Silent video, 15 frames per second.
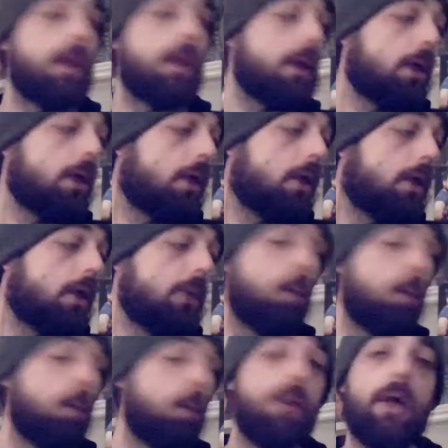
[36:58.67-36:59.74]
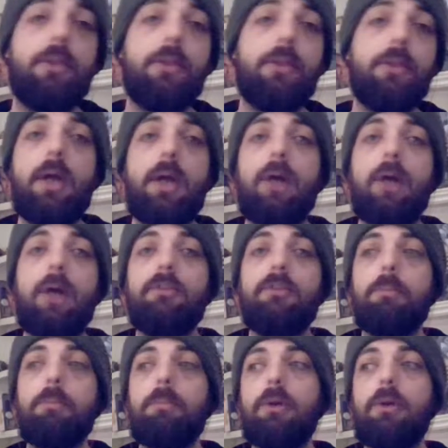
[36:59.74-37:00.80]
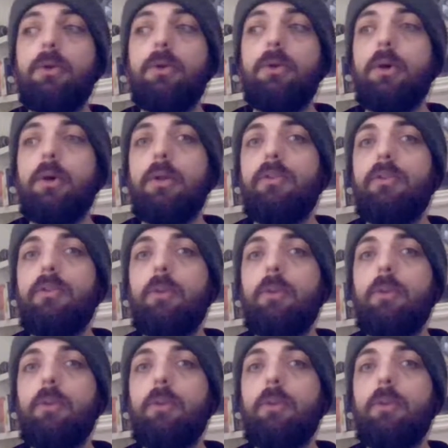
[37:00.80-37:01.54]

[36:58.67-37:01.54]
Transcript: Like, they need more of that. They're gonna have to build her in some